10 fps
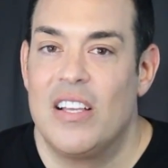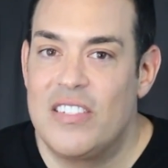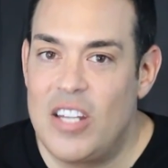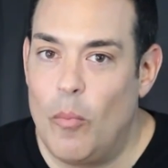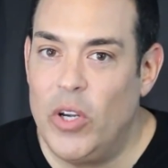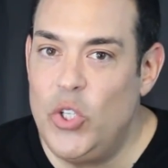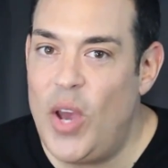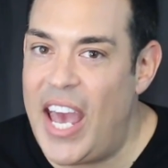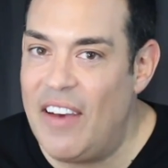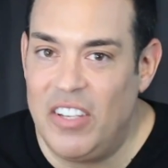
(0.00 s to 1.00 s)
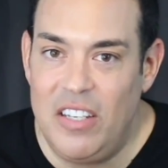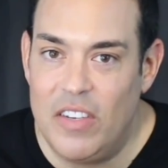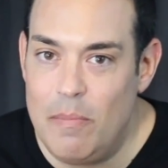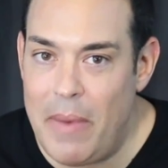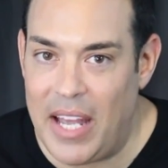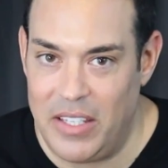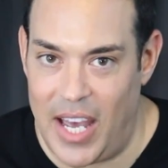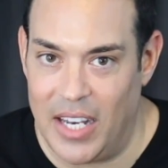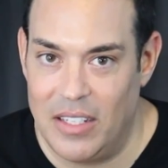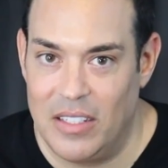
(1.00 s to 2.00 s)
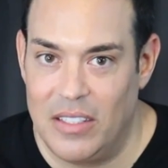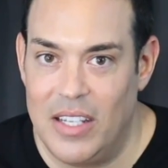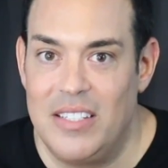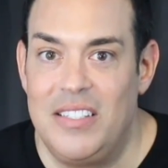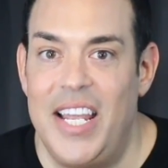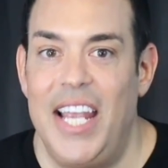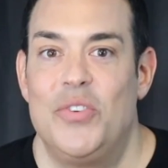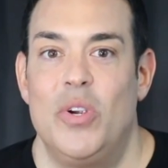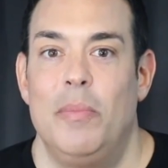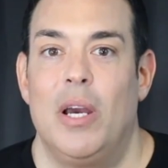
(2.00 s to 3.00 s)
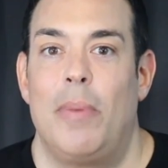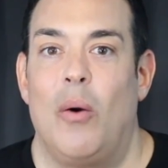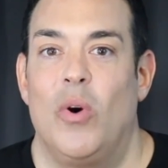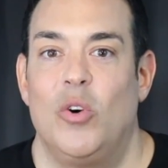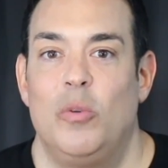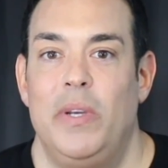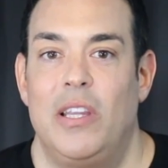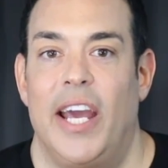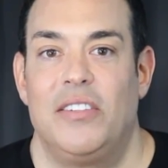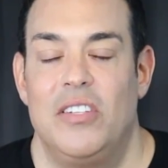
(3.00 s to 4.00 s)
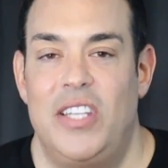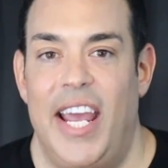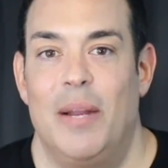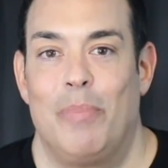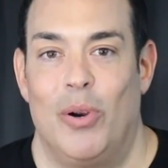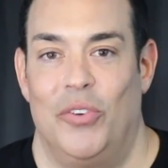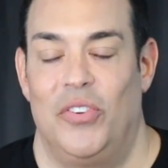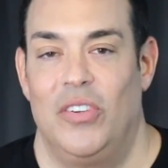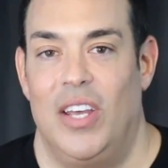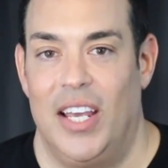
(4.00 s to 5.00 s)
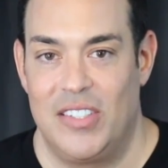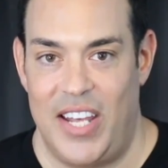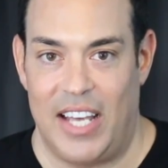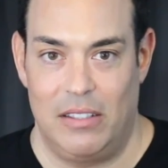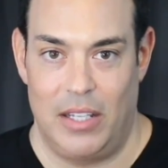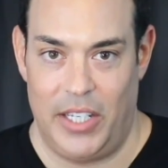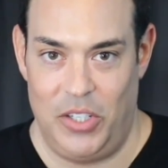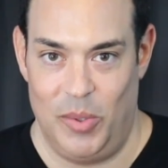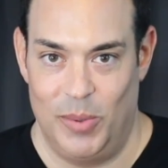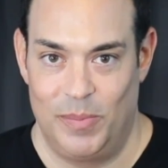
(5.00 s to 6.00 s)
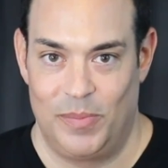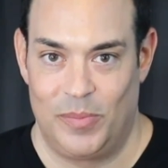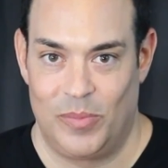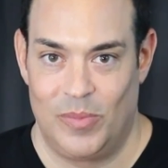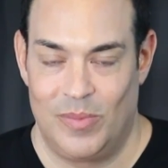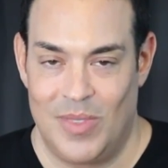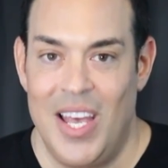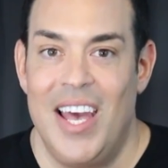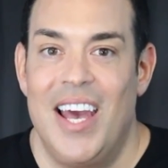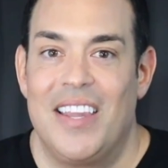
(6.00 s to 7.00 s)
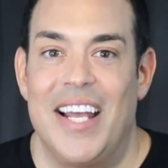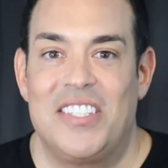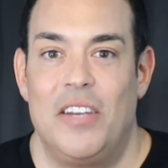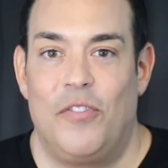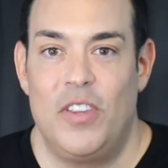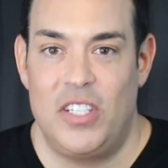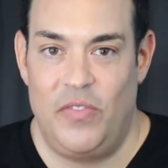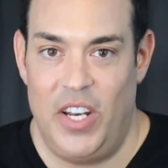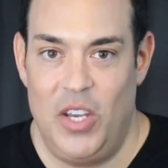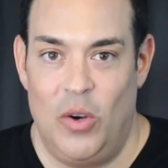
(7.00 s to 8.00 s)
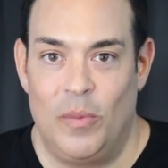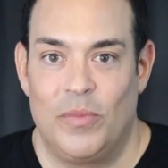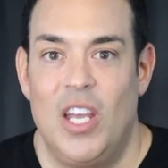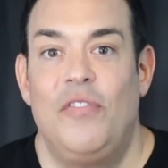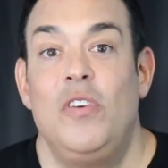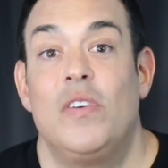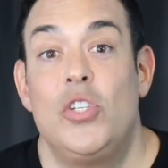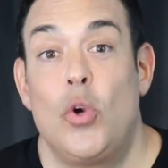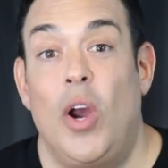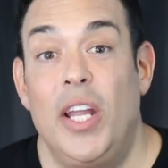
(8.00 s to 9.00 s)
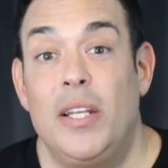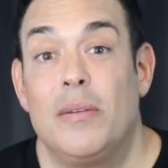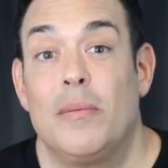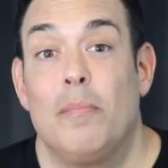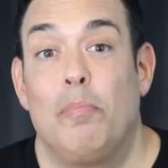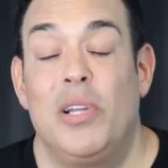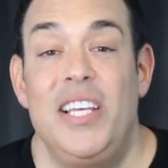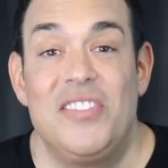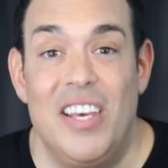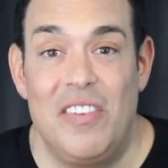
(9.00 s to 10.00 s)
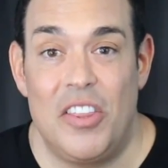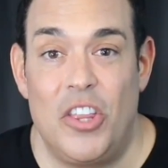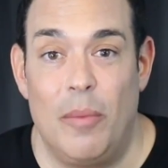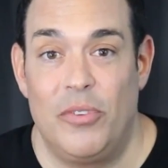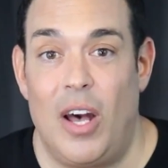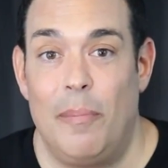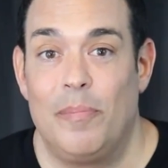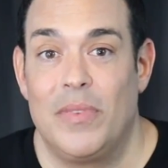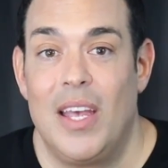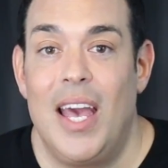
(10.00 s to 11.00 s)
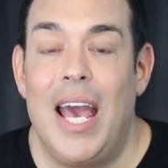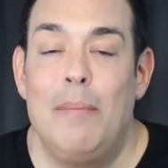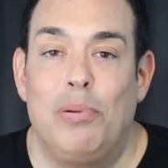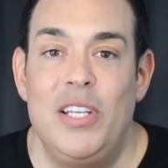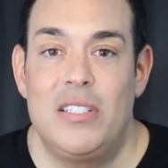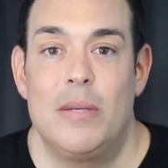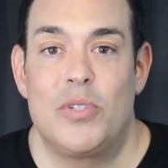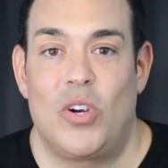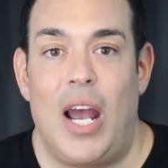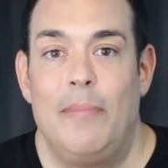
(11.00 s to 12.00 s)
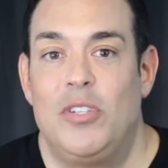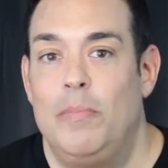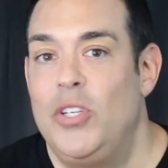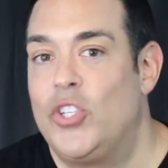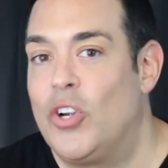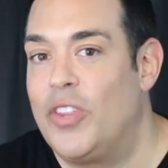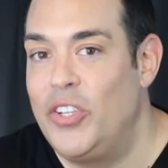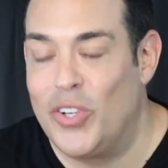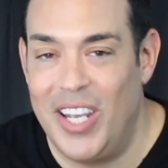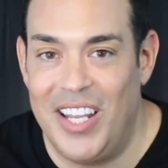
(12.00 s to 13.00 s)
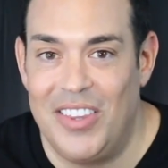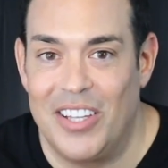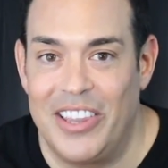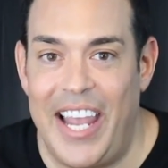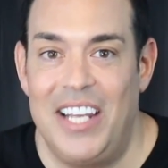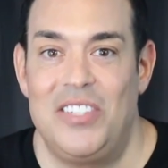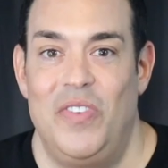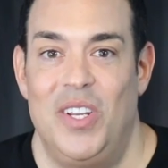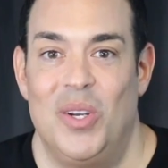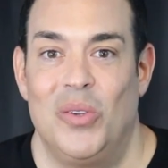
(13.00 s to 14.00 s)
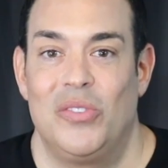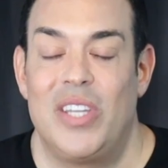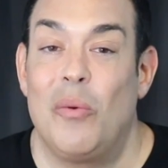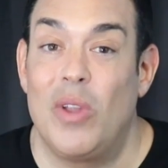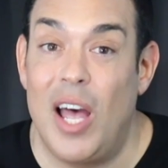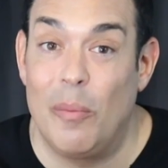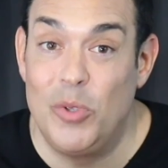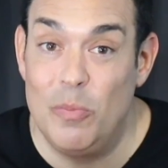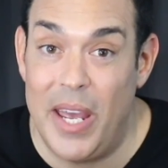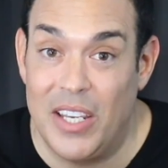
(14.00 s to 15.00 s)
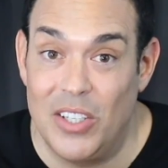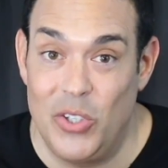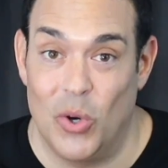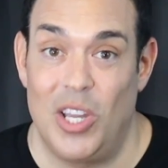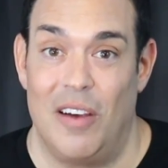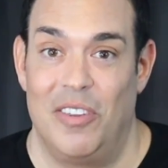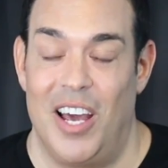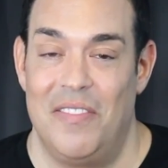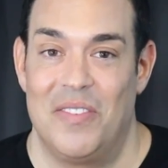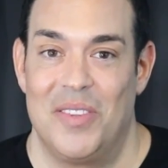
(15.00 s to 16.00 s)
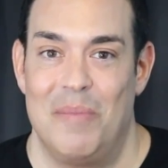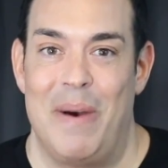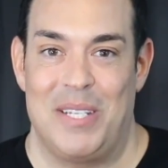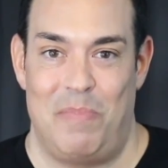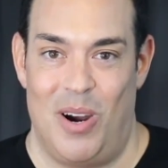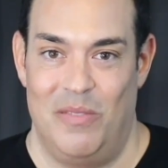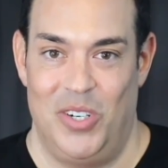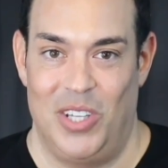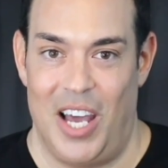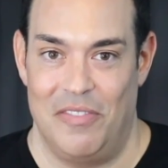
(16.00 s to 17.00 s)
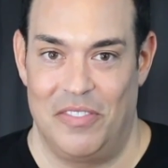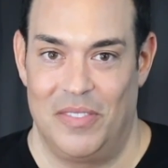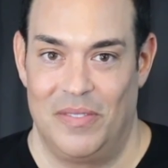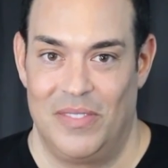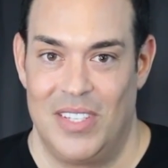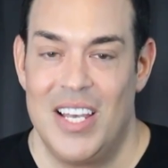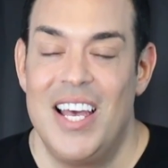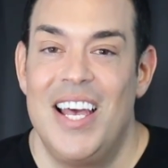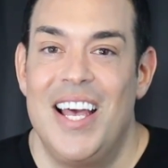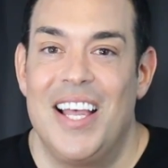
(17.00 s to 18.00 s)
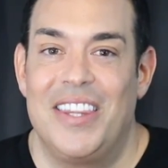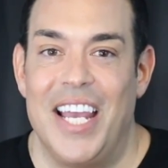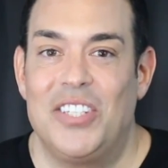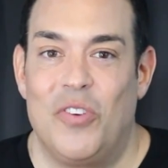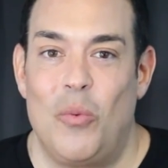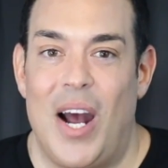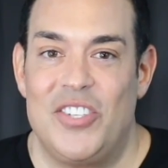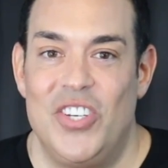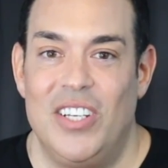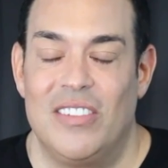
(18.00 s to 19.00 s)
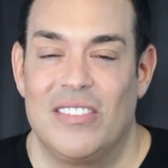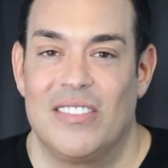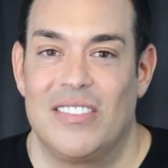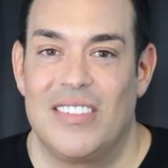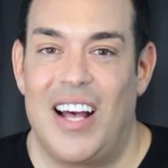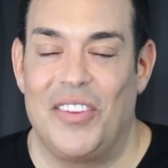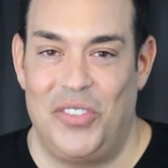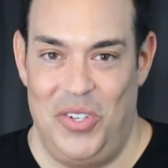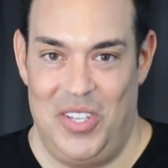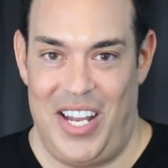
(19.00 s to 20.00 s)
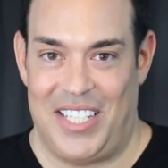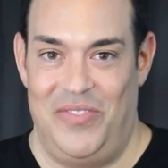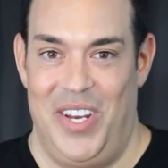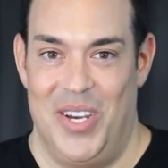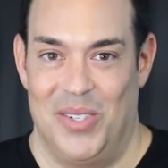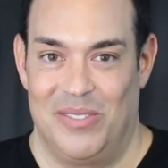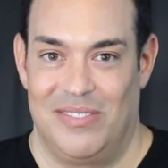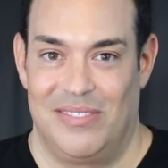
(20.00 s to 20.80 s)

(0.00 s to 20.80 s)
someone you haven't even met yet is daydreaming about what it would be like to date a person exactly like you. That's it for this video. If you've enjoyed it, please give it a thumbs up And please subscribe to be sure that you're getting the latest videos that will help you make your love life the best part of your life. Thanks for watching. I'll see you in the next video.